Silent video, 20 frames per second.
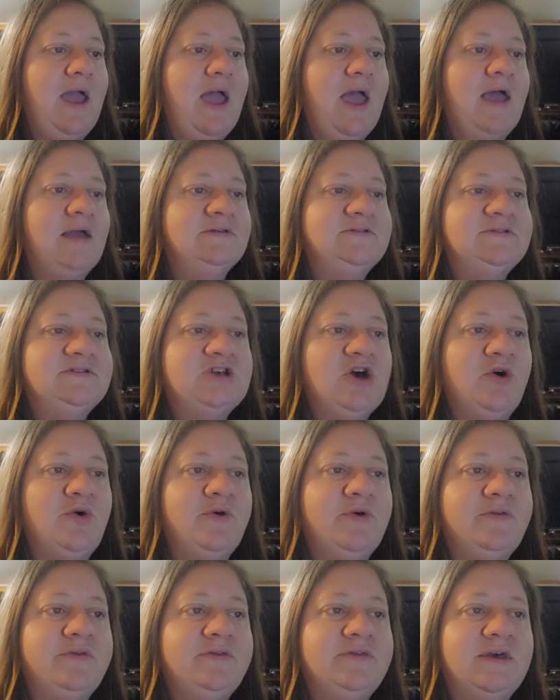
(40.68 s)
And
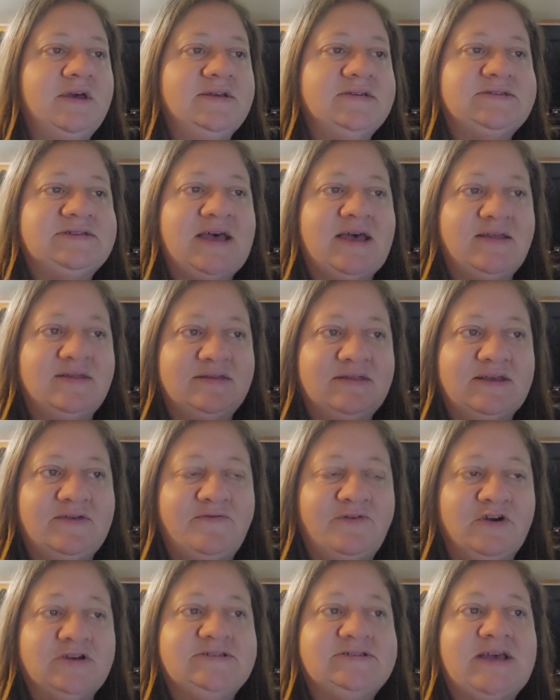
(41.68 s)
so the
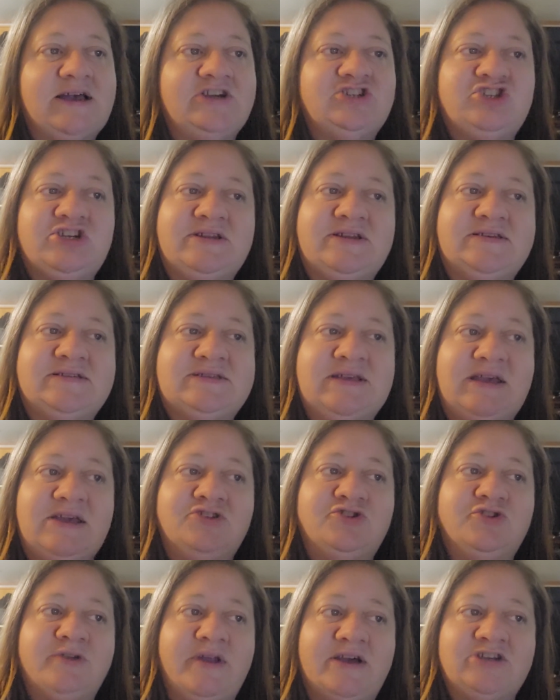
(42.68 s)
first section is the
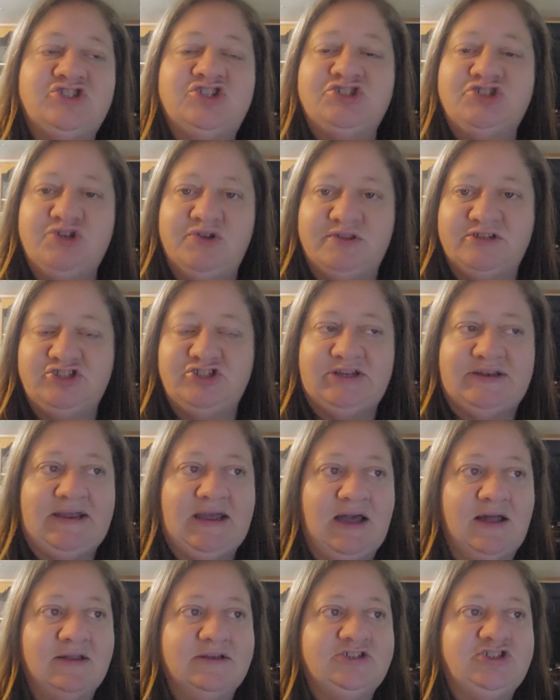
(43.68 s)
introduction to the
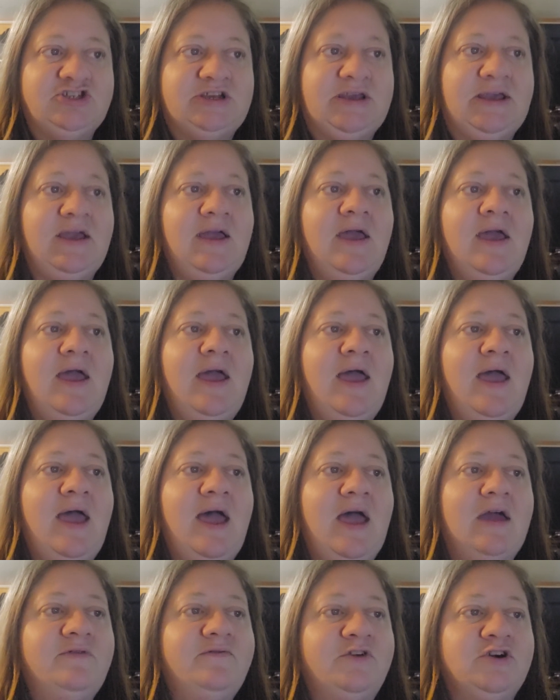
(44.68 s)
genealogy,
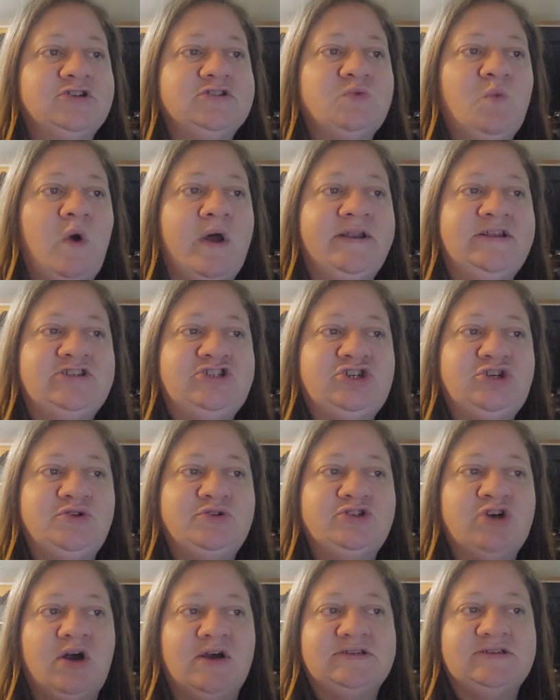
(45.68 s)
and verse 1 and
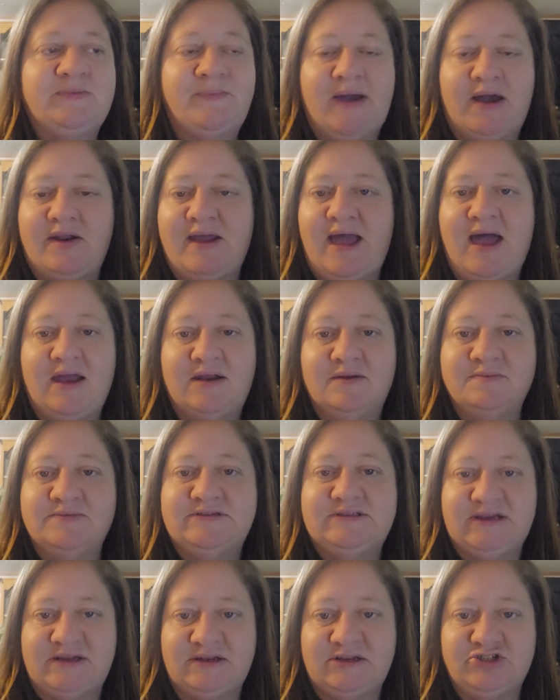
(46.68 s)
2 talks about Adam's
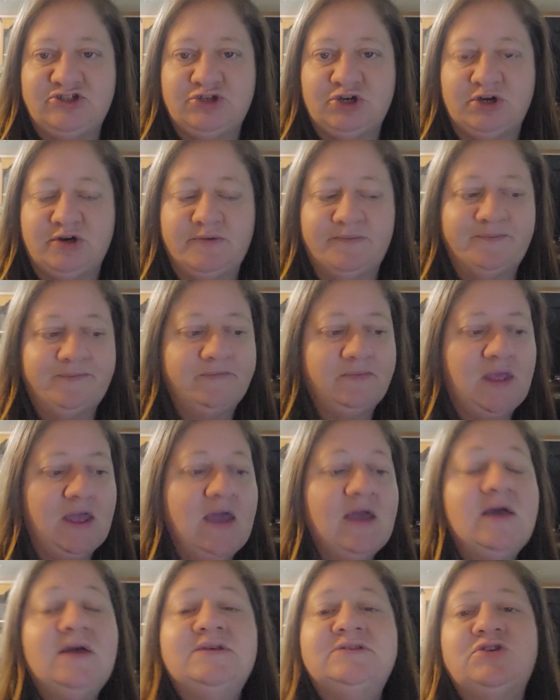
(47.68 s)
signature.
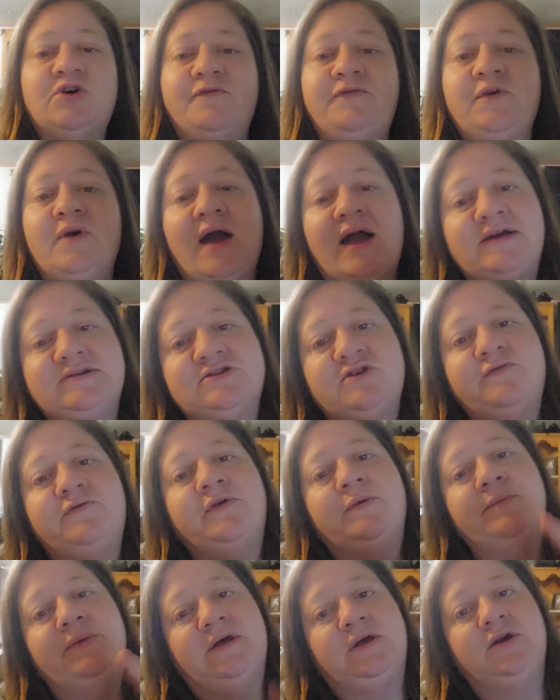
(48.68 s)
So if you guys are
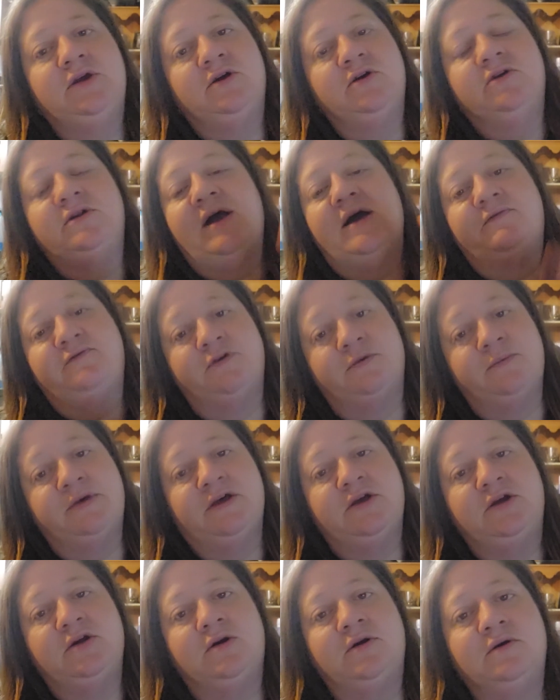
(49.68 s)
familiar, not
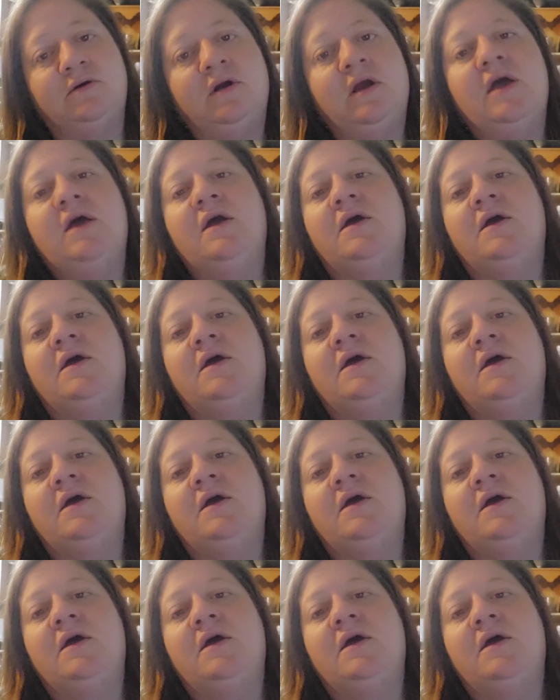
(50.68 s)
familiar,